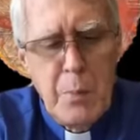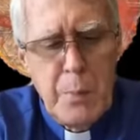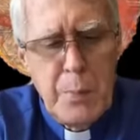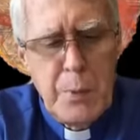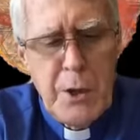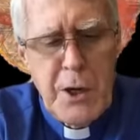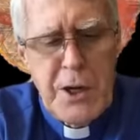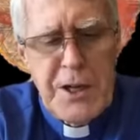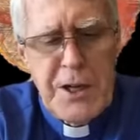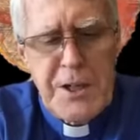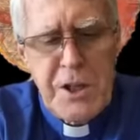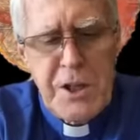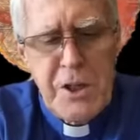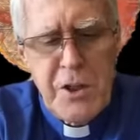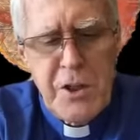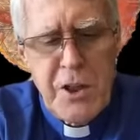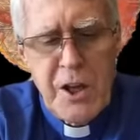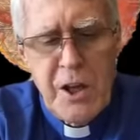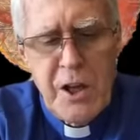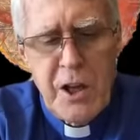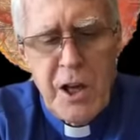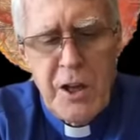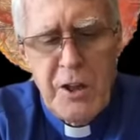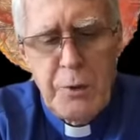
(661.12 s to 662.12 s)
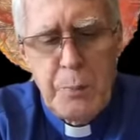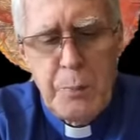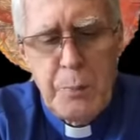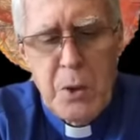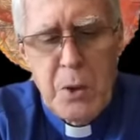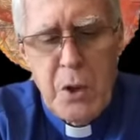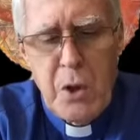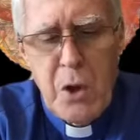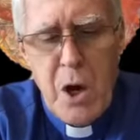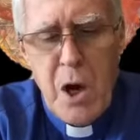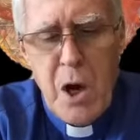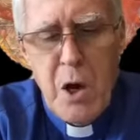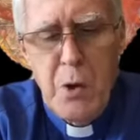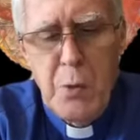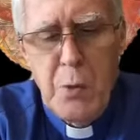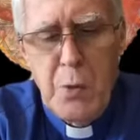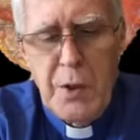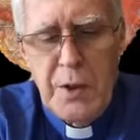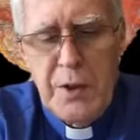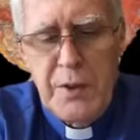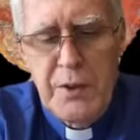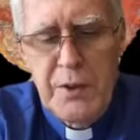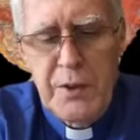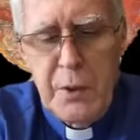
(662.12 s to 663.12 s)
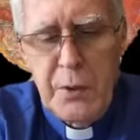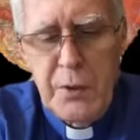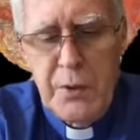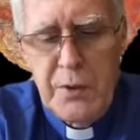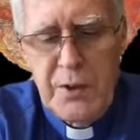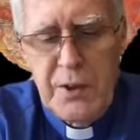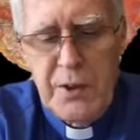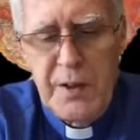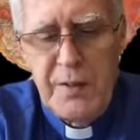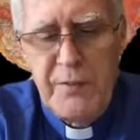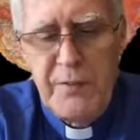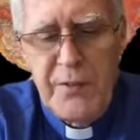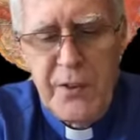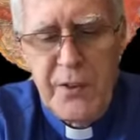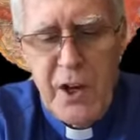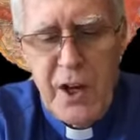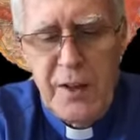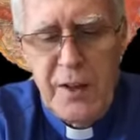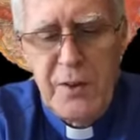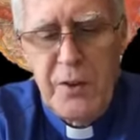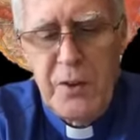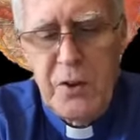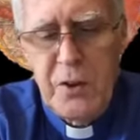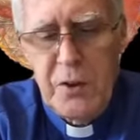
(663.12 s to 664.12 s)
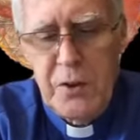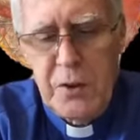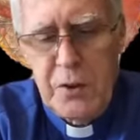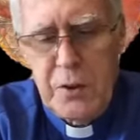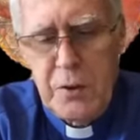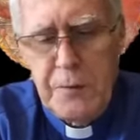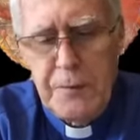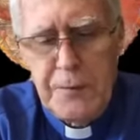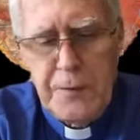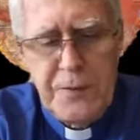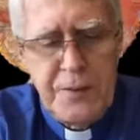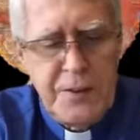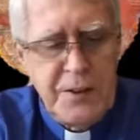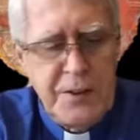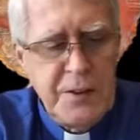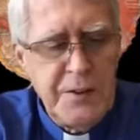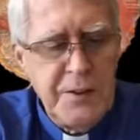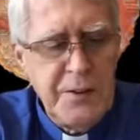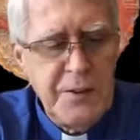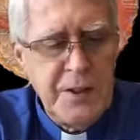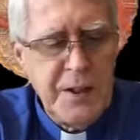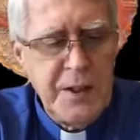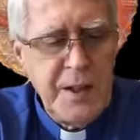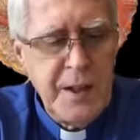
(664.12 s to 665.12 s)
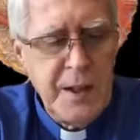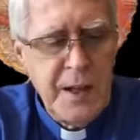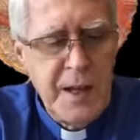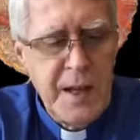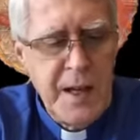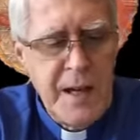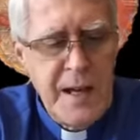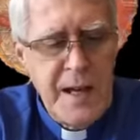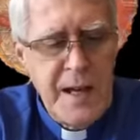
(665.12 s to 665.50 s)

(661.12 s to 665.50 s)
Preach the gospel always, so said Francis of Assisi